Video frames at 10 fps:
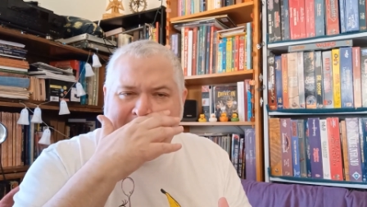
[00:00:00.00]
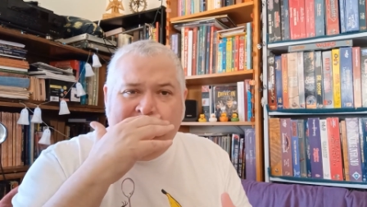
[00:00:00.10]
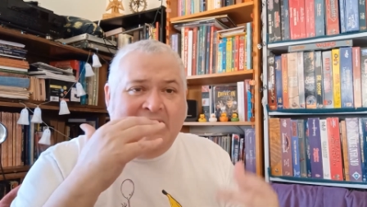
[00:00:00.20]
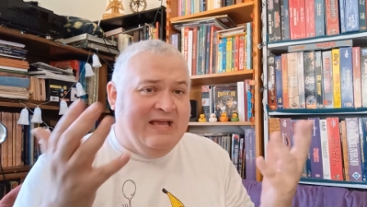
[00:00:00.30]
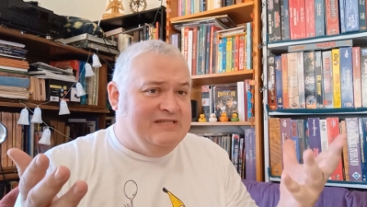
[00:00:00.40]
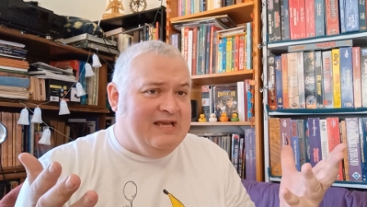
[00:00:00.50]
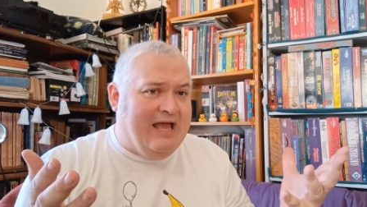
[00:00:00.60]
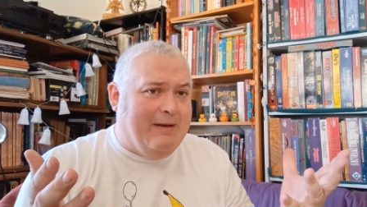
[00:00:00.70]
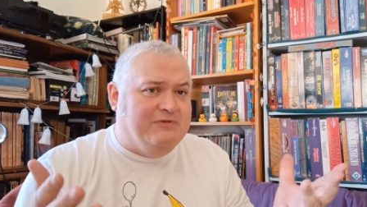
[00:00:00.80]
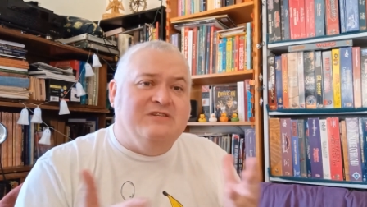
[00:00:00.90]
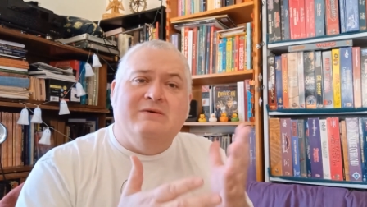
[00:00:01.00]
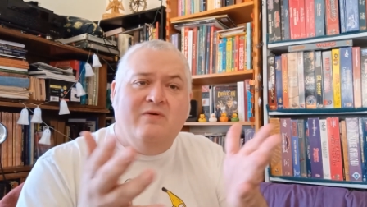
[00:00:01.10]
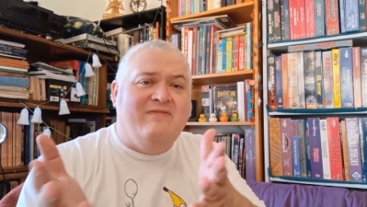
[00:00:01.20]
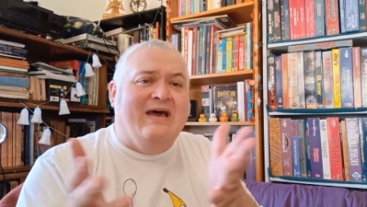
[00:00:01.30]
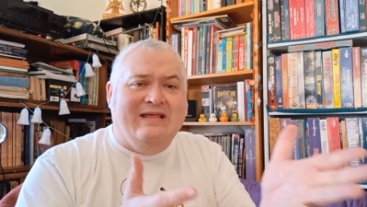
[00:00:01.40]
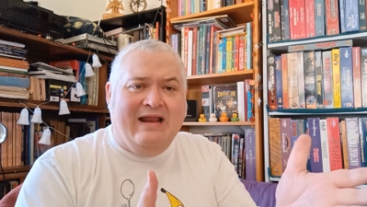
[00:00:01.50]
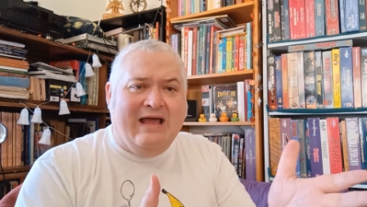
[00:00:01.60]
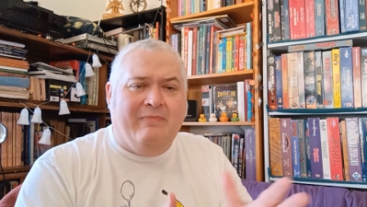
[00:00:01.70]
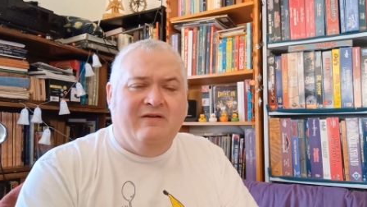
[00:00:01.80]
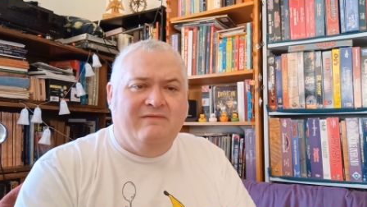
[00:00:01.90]
in case that happens, because we've had that
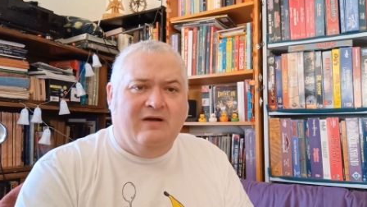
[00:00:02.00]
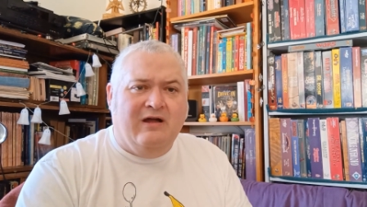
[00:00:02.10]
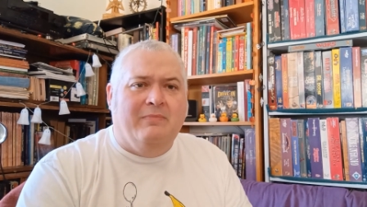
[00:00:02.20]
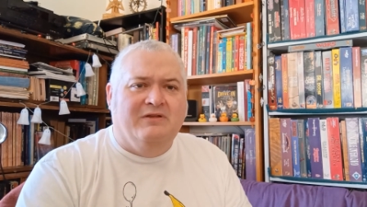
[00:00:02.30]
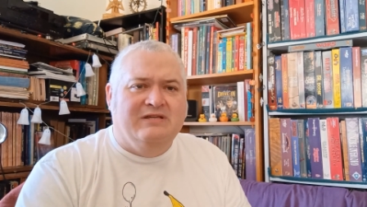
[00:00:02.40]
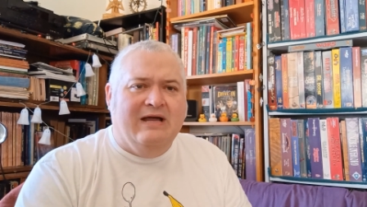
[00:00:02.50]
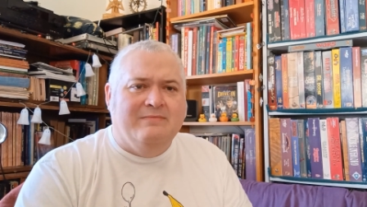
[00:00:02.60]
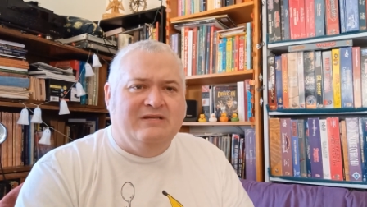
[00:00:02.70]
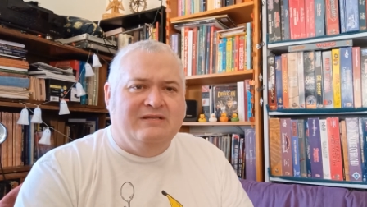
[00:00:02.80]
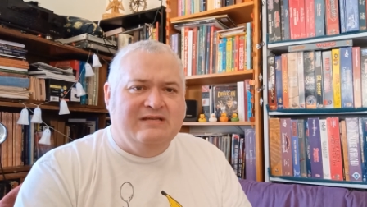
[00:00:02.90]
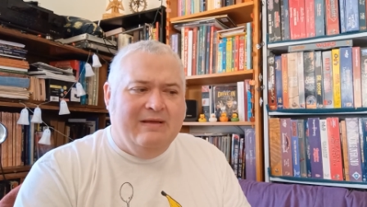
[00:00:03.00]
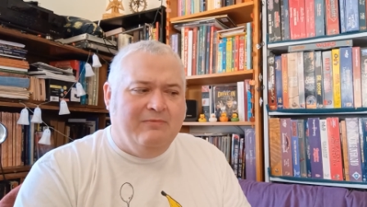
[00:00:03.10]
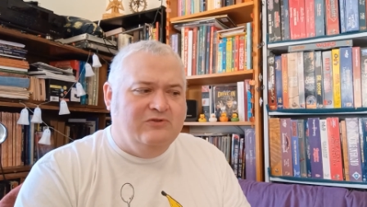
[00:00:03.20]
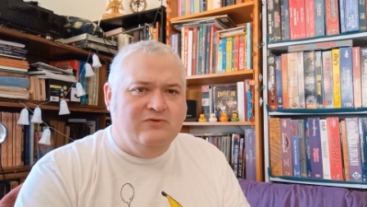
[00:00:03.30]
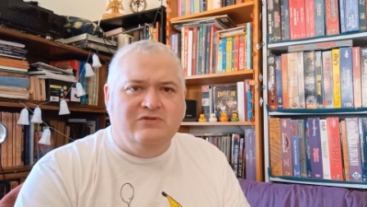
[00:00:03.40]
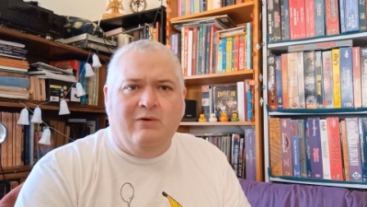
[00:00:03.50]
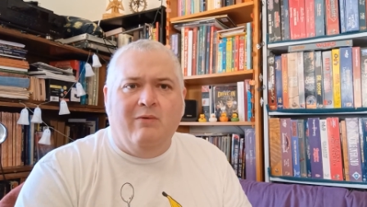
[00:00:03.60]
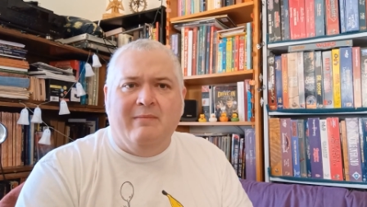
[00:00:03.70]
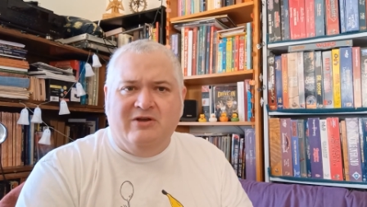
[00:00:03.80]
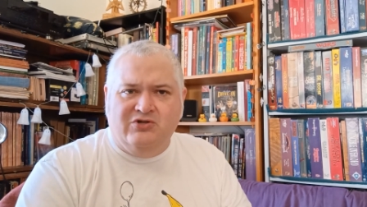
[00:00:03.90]
happen a couple of times at the table too. So I
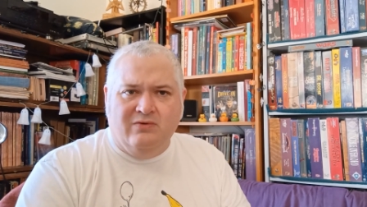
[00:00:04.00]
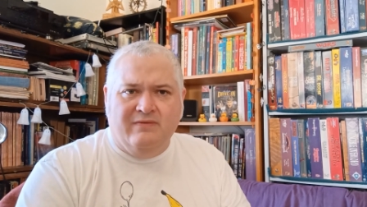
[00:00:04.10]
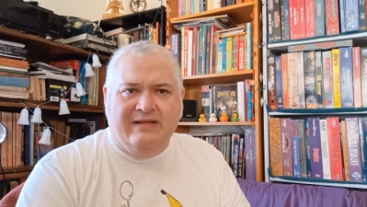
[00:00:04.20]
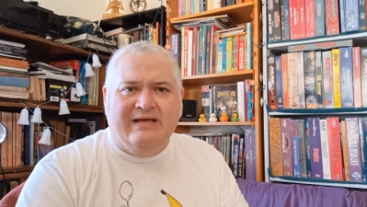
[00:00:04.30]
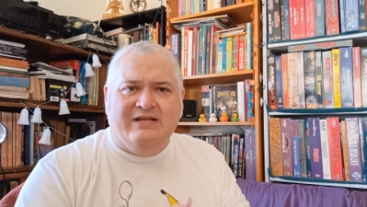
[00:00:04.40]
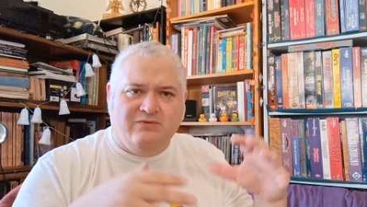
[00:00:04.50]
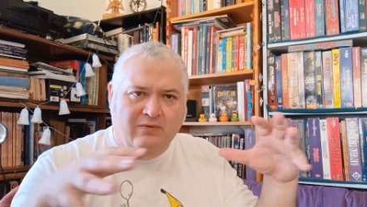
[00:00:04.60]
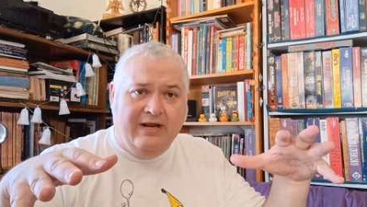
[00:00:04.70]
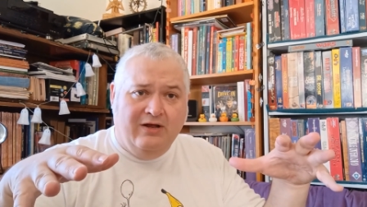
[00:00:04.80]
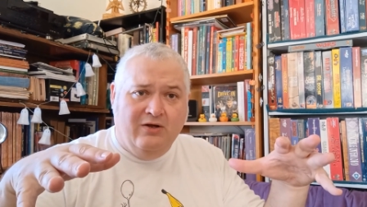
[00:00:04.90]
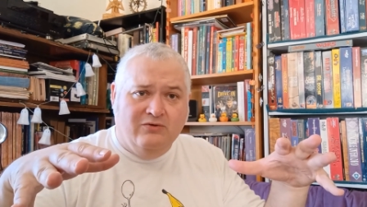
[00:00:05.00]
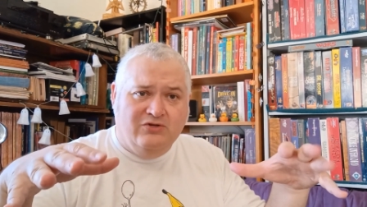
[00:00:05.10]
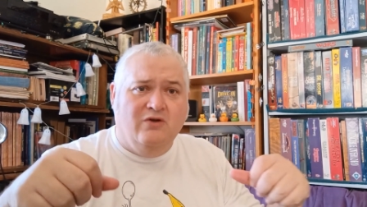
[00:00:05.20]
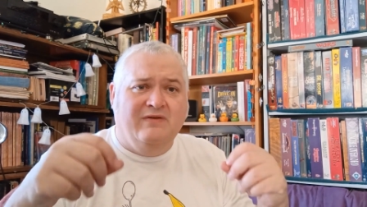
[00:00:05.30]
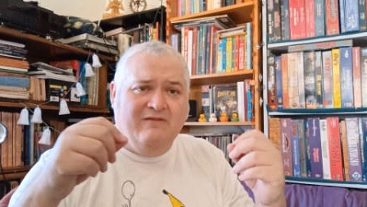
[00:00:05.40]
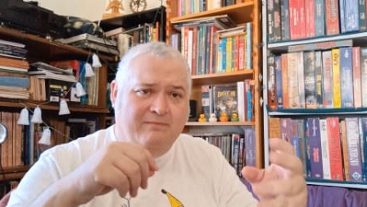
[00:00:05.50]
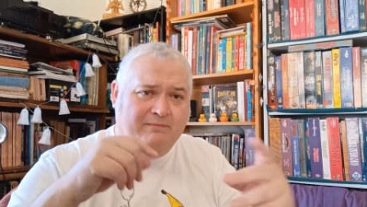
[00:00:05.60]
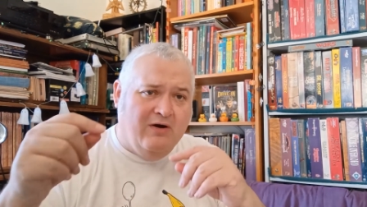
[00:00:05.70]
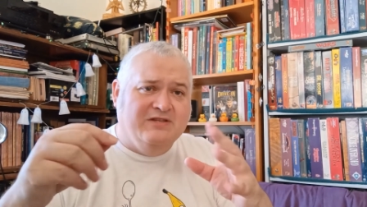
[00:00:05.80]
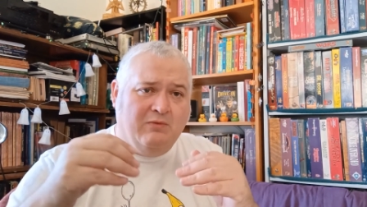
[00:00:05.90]
want to make sure that that's ready to go too. If you
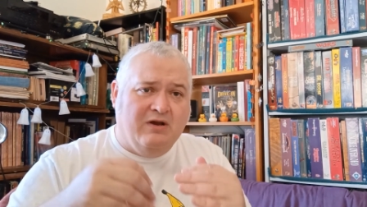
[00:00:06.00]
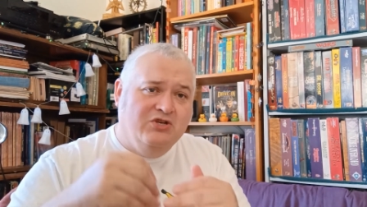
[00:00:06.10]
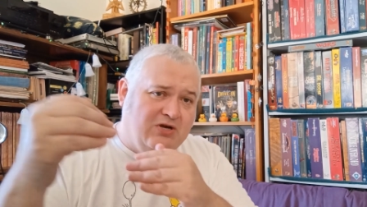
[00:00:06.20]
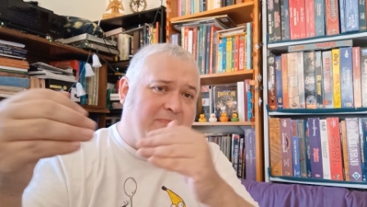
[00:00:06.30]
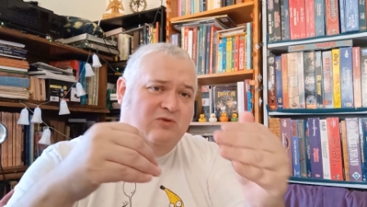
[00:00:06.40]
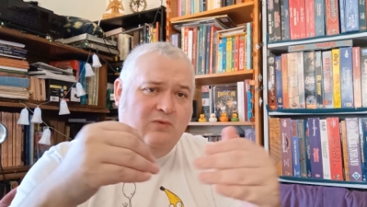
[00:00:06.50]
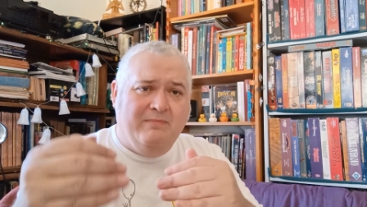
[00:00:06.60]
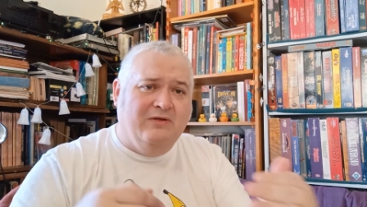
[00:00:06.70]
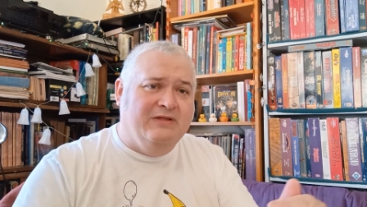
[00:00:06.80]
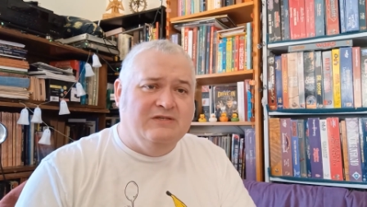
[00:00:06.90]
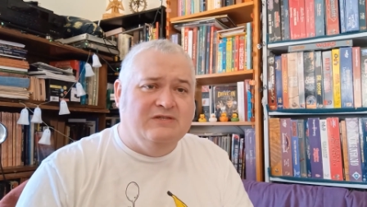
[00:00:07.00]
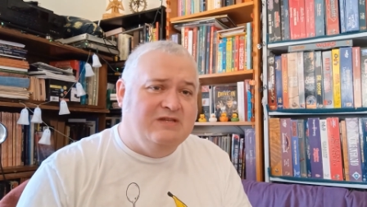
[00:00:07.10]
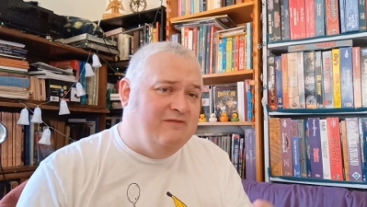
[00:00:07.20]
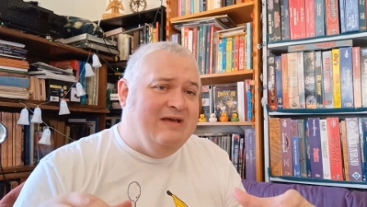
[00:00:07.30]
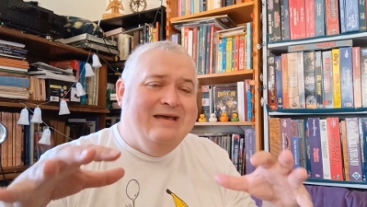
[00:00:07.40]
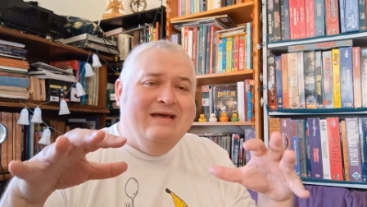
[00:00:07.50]
have parties that want to jump between buildings and stuff,